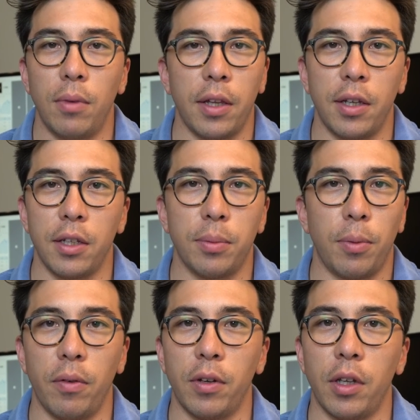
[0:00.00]
I think it's
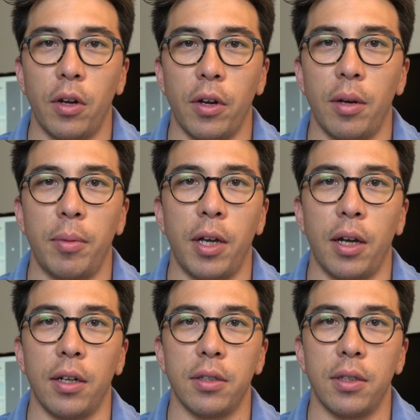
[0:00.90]
perfectly okay to be
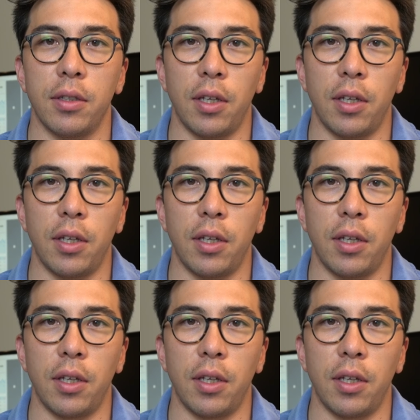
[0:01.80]
honest and